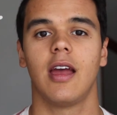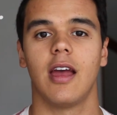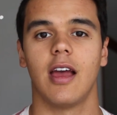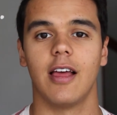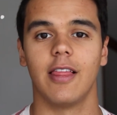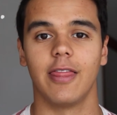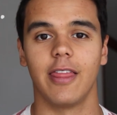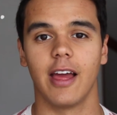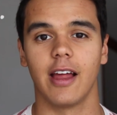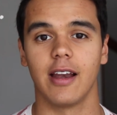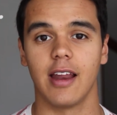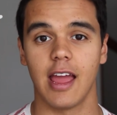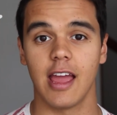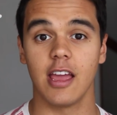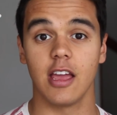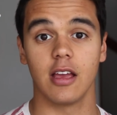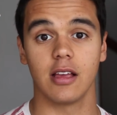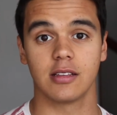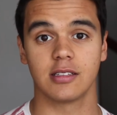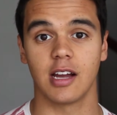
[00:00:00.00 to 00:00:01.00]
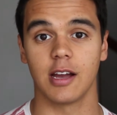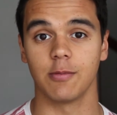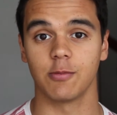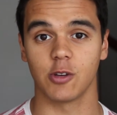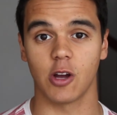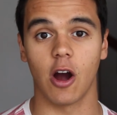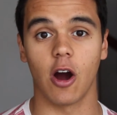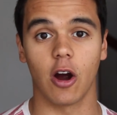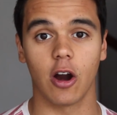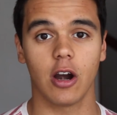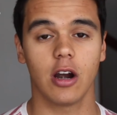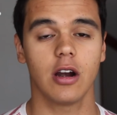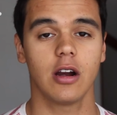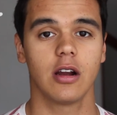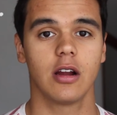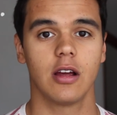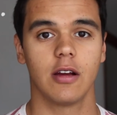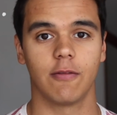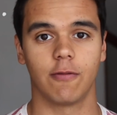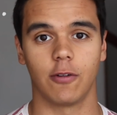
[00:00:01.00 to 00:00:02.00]
and then a times r
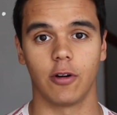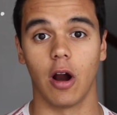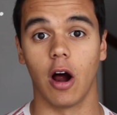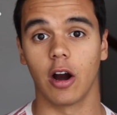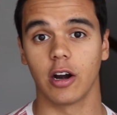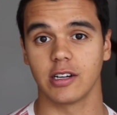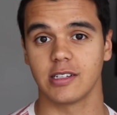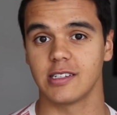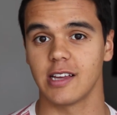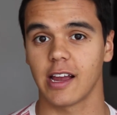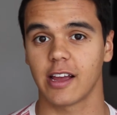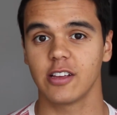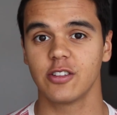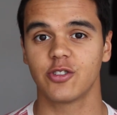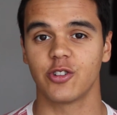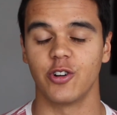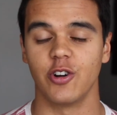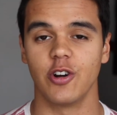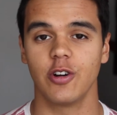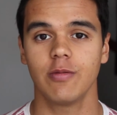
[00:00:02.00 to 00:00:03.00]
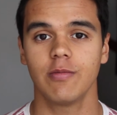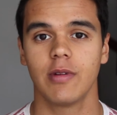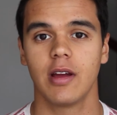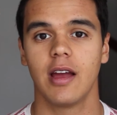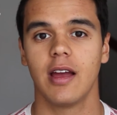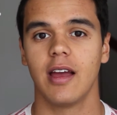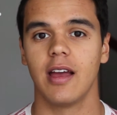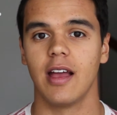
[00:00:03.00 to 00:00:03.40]
for our second term,